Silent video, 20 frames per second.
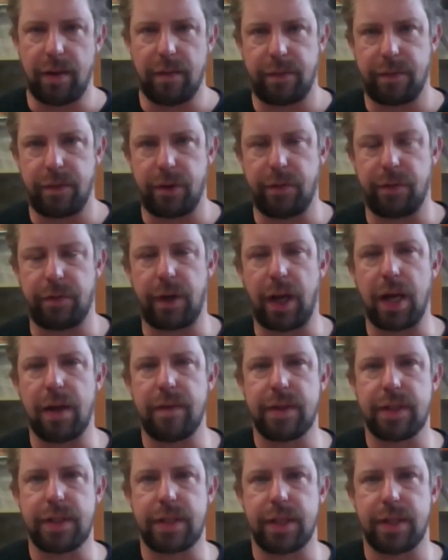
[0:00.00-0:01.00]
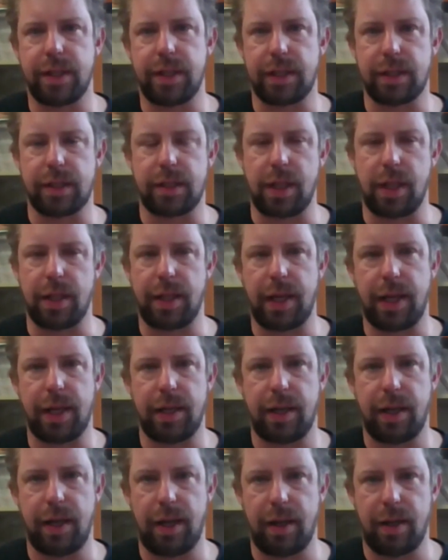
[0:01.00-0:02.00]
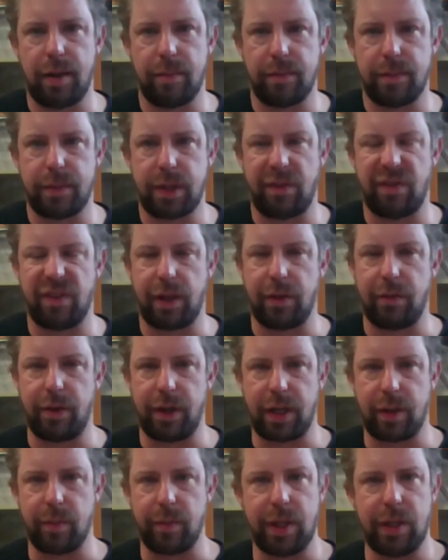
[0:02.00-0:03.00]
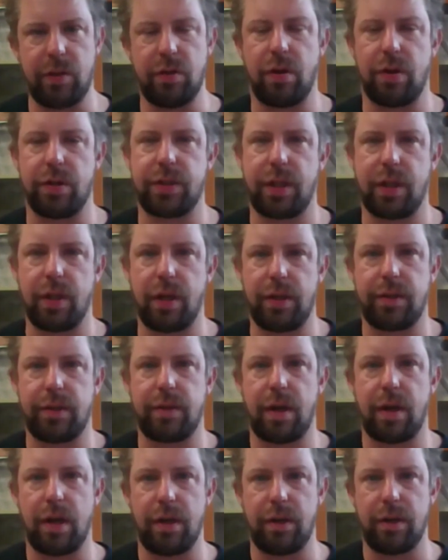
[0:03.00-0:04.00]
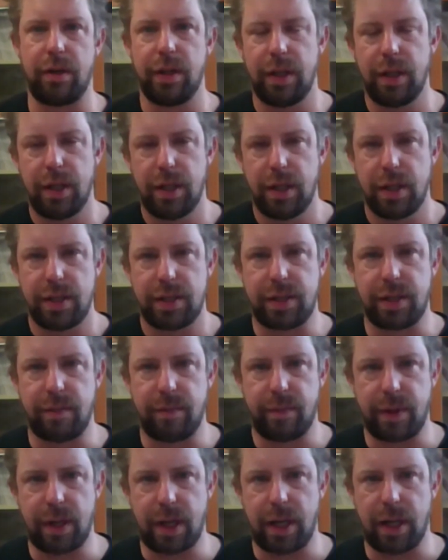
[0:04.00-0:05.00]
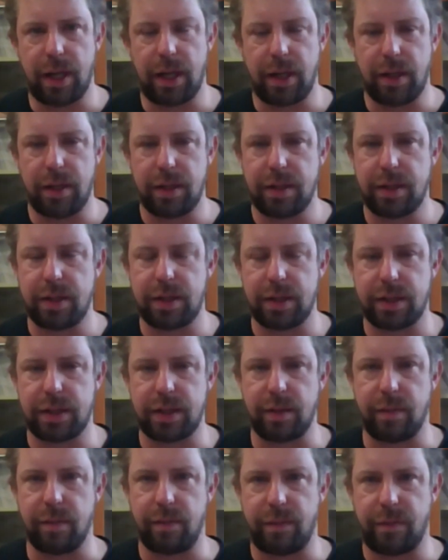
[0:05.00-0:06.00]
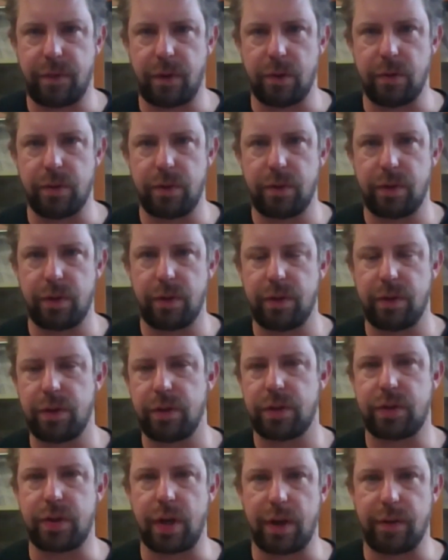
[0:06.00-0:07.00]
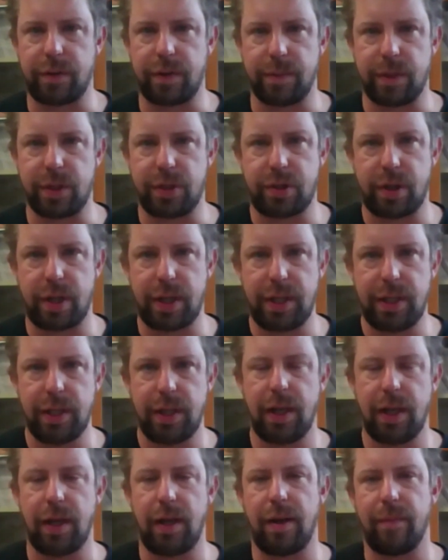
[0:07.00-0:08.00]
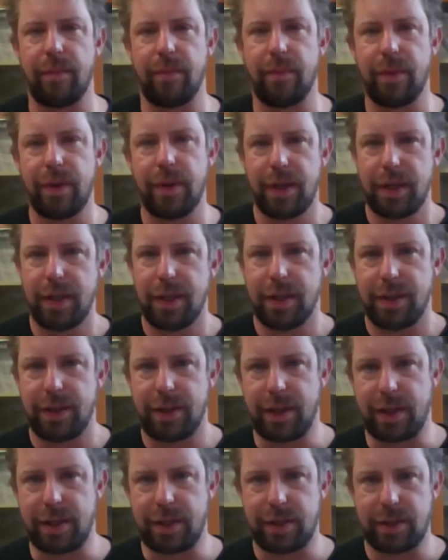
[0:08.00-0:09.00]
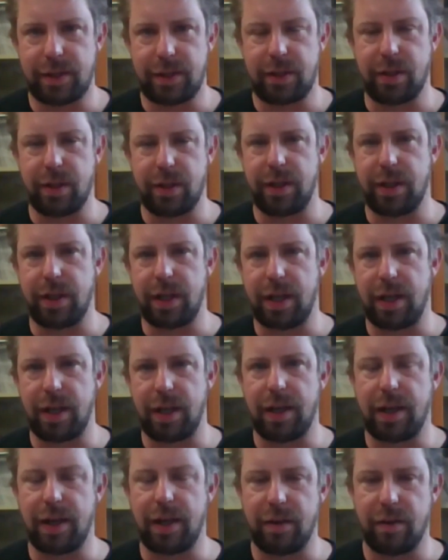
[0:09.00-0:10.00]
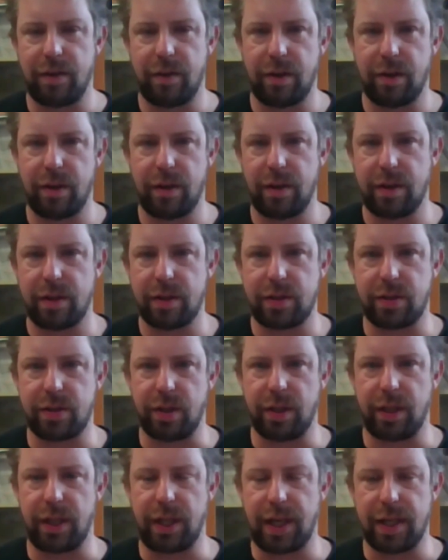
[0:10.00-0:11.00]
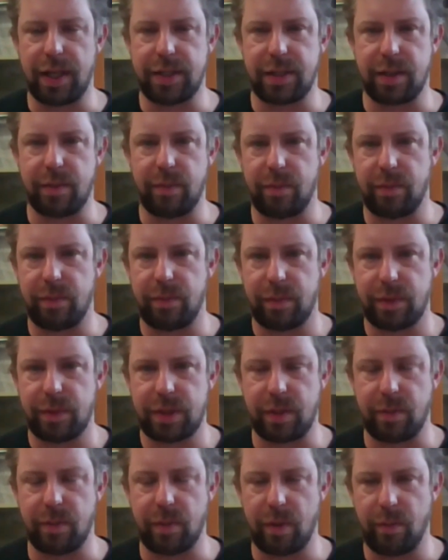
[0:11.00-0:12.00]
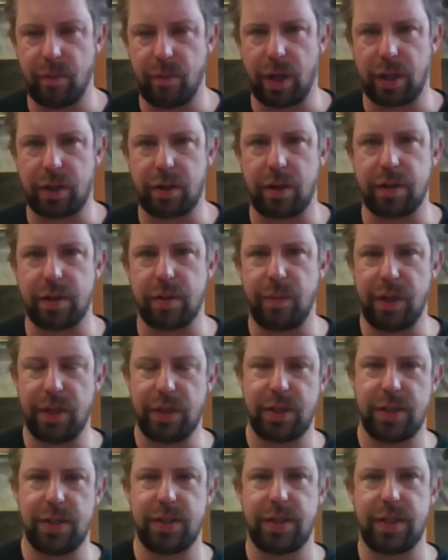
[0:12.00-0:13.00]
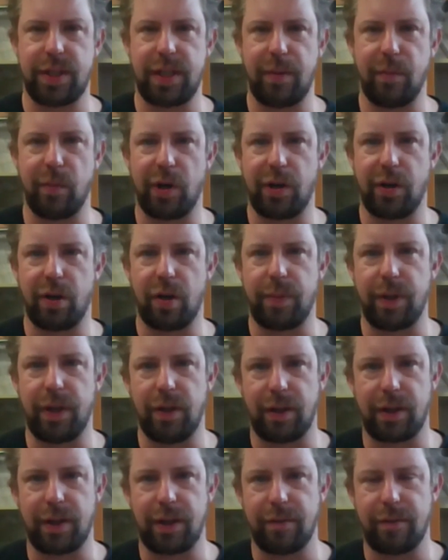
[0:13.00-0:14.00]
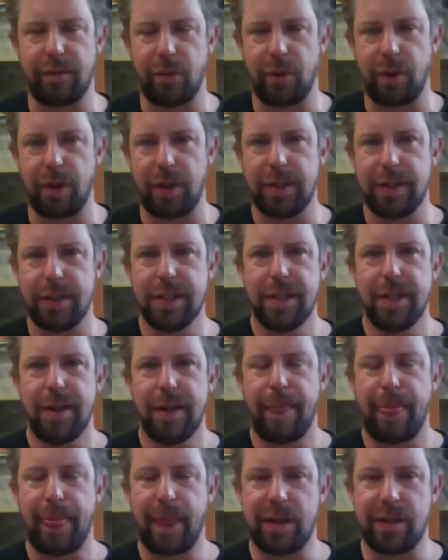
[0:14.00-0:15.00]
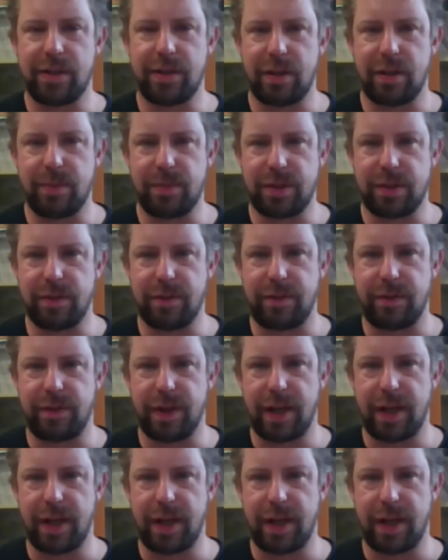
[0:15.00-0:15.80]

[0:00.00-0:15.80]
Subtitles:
fruit flavors and things like that, definitely recommend not to go throw some fruit straight from the tree. That could certainly add some micro dimensions that you might not be looking for in terms of